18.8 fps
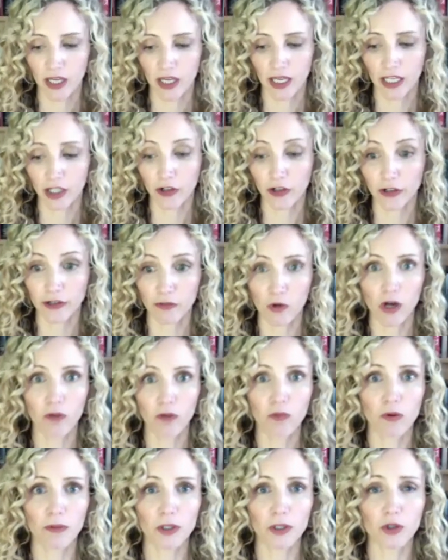including one
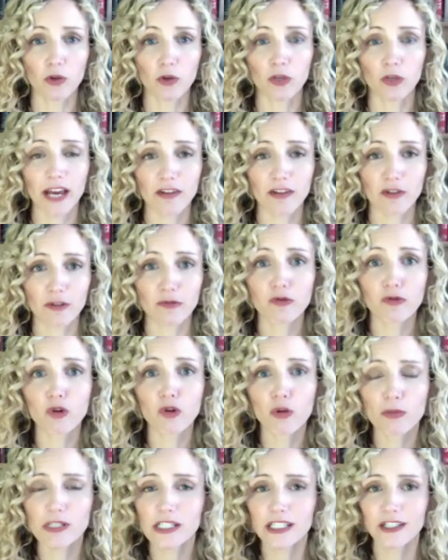woman called Catherine
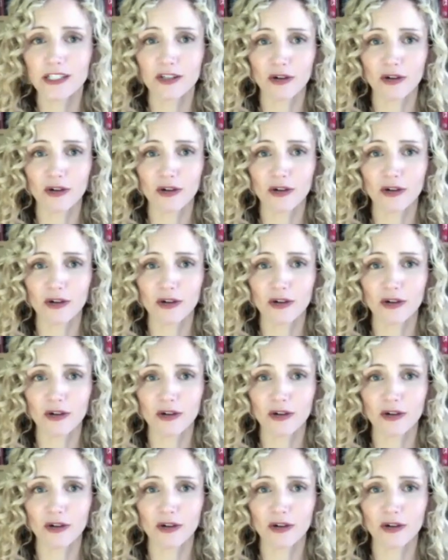Formantine,